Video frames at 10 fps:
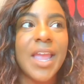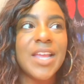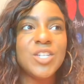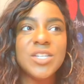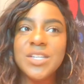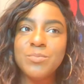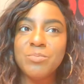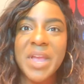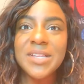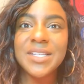And she
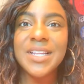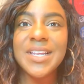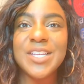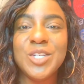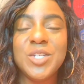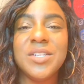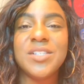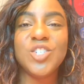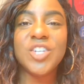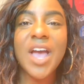basically is
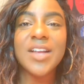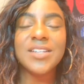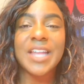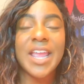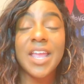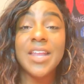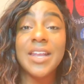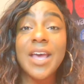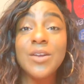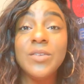just shocked. Like,
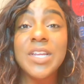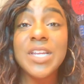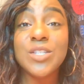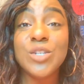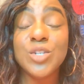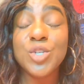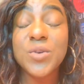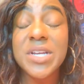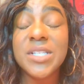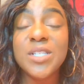not only is the
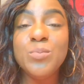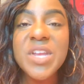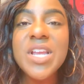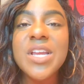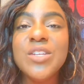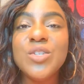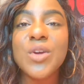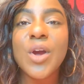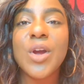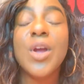tree speaking
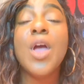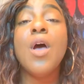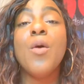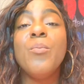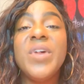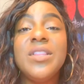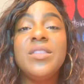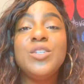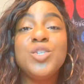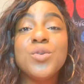to her, but
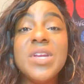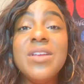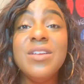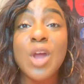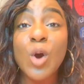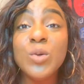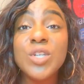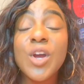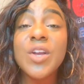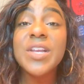the tree
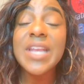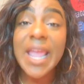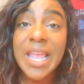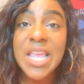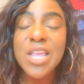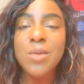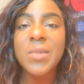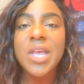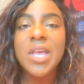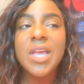knows her name.